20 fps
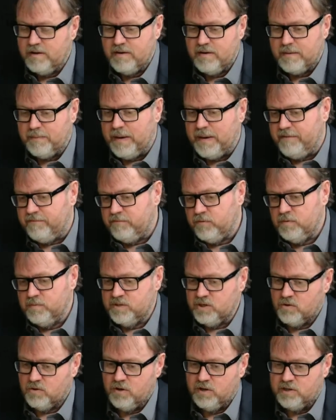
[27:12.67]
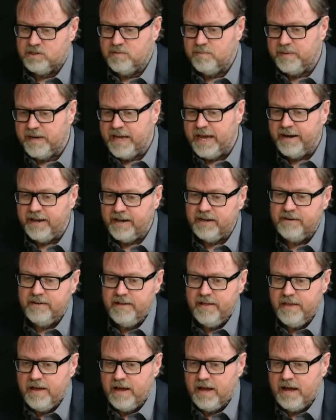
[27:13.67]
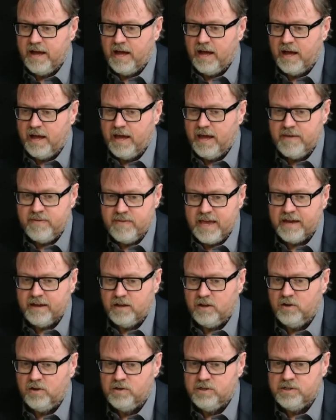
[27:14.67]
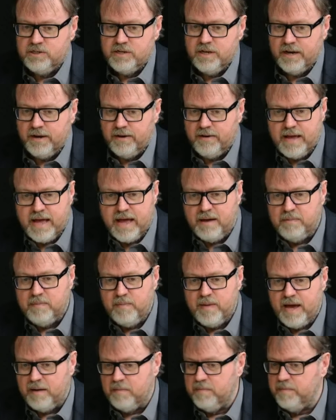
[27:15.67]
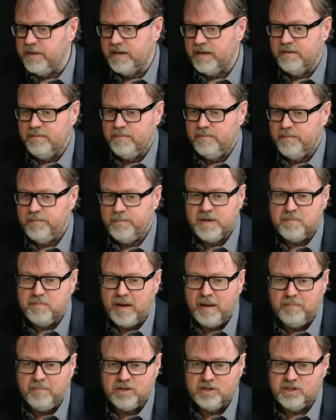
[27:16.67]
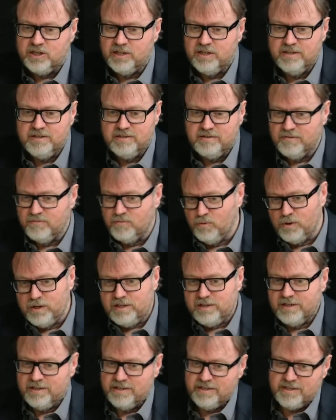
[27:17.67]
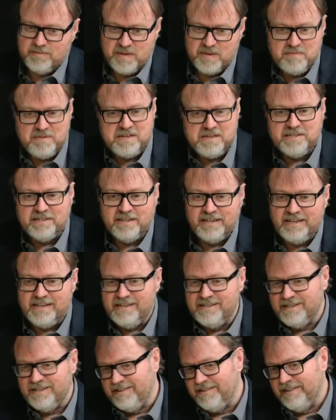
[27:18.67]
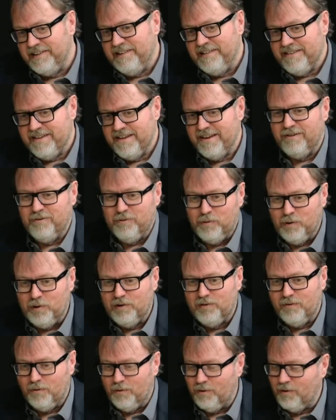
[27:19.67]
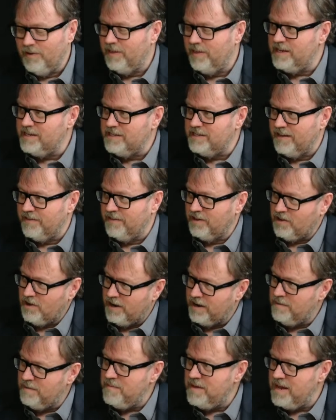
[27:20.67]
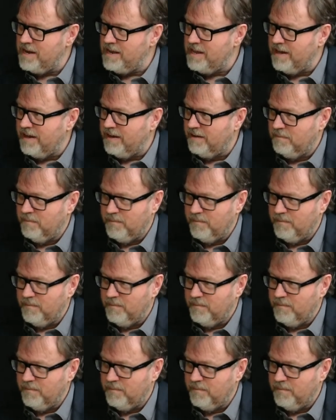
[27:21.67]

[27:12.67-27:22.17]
platforms across the planet, and that includes our big publishers, the Reuters, the BBCs, and all of these other kind of media